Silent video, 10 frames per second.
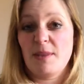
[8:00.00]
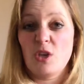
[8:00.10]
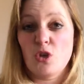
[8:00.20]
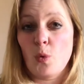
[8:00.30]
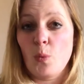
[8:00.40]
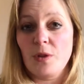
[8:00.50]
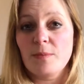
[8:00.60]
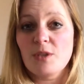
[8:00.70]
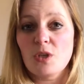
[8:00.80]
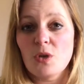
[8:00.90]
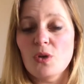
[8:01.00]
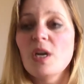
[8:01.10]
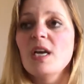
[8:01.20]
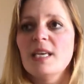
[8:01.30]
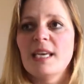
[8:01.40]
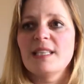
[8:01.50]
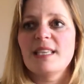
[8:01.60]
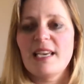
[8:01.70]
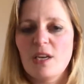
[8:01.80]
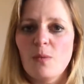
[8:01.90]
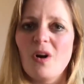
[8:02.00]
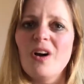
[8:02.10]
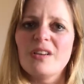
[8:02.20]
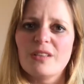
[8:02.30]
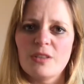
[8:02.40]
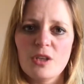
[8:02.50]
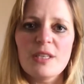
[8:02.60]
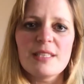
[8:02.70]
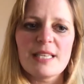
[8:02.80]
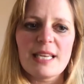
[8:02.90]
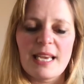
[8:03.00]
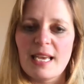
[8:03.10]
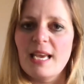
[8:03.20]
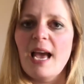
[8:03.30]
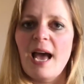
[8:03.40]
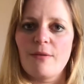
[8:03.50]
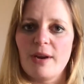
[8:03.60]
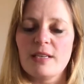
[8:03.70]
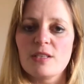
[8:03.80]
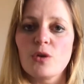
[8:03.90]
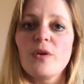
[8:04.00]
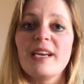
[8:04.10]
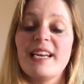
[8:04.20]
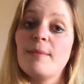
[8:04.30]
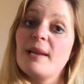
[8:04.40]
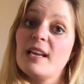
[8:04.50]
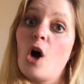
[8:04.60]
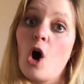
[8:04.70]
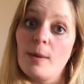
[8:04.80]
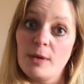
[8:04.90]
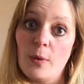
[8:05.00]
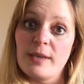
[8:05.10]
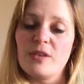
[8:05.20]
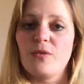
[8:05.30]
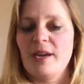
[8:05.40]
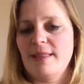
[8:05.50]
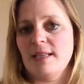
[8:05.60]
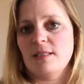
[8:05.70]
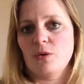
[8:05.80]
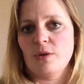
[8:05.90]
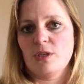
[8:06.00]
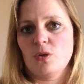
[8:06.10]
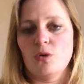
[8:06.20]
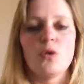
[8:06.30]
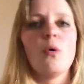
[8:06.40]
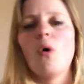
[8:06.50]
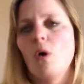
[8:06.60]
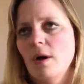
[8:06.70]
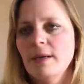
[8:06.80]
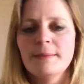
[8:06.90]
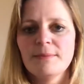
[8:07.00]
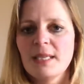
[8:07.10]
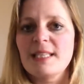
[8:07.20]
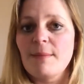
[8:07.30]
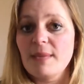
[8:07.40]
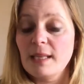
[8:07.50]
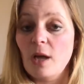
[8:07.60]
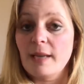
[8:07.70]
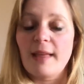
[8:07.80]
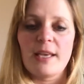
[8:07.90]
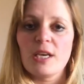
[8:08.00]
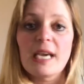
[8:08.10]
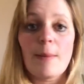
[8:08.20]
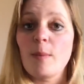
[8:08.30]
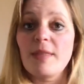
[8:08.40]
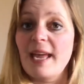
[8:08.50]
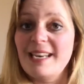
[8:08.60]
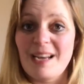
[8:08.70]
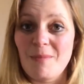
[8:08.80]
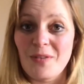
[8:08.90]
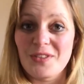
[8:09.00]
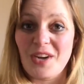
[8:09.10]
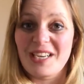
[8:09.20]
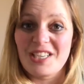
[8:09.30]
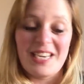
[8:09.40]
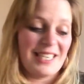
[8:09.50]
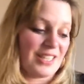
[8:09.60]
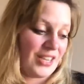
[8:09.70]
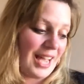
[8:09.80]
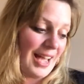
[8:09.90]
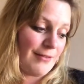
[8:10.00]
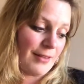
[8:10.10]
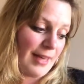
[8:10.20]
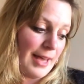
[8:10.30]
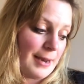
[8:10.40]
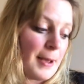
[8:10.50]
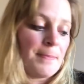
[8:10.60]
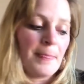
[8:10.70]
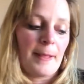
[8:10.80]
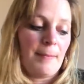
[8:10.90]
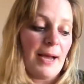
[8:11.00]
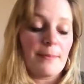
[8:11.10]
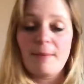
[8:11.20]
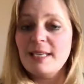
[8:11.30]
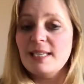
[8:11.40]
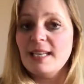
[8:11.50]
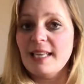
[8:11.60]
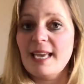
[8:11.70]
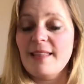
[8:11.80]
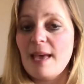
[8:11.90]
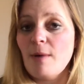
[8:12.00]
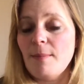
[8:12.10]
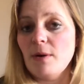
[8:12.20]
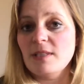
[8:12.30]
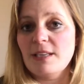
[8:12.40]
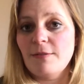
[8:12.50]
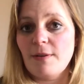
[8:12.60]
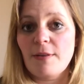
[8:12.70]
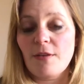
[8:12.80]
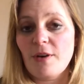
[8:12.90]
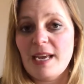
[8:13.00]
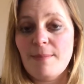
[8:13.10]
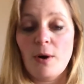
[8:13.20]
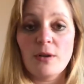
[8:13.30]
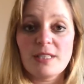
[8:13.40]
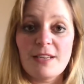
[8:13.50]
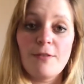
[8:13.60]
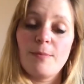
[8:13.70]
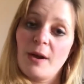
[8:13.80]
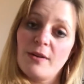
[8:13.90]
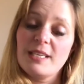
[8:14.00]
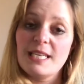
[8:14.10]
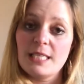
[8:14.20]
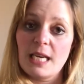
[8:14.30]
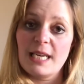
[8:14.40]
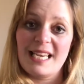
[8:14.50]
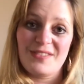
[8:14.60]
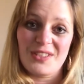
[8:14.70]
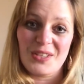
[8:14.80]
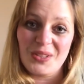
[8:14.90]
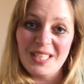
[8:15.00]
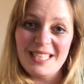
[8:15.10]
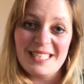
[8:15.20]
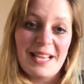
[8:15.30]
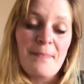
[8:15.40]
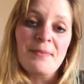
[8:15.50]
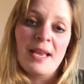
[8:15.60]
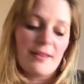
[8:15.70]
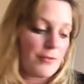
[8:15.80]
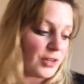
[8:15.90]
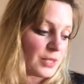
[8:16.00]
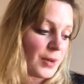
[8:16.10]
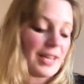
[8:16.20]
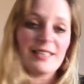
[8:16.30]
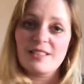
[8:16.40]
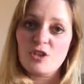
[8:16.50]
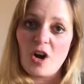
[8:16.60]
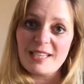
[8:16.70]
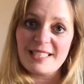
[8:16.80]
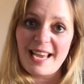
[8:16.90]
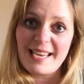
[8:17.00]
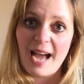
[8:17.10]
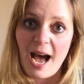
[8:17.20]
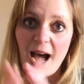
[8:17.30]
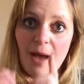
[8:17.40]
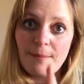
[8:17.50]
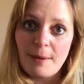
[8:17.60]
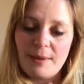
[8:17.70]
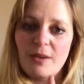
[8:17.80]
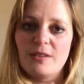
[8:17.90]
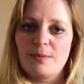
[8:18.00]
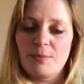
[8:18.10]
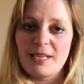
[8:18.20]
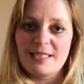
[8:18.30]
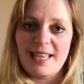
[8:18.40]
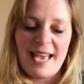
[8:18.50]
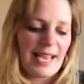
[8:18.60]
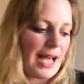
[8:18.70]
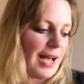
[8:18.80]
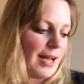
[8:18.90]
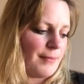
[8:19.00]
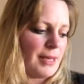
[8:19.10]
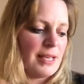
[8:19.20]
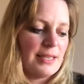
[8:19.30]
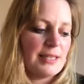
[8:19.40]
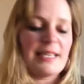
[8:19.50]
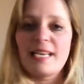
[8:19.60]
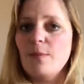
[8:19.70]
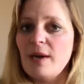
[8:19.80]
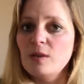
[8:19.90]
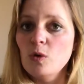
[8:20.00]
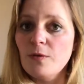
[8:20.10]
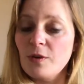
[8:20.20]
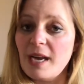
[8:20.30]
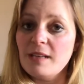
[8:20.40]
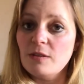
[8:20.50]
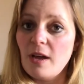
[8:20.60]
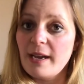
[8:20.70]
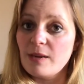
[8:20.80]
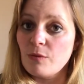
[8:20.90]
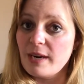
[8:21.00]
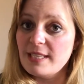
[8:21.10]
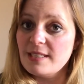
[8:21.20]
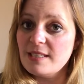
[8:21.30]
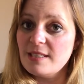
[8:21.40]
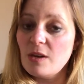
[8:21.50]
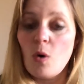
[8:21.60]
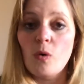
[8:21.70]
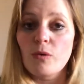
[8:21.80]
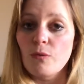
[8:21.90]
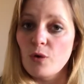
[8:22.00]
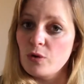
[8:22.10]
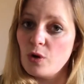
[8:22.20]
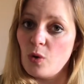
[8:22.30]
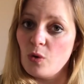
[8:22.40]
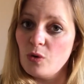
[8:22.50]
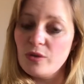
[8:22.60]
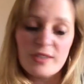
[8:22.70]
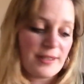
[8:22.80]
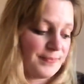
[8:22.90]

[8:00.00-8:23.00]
you don't want them to do. You can say, you know what? You can sit here and read a story and in a minute I'm going to read that story to you, or something like that. You can come up with any number of strategies, okay, for that. But basically, they're my 3 positive parenting techniques for toddlers. First one, try to stay calm because it brings their calm. Second one, look for an underlying reason or the root cause.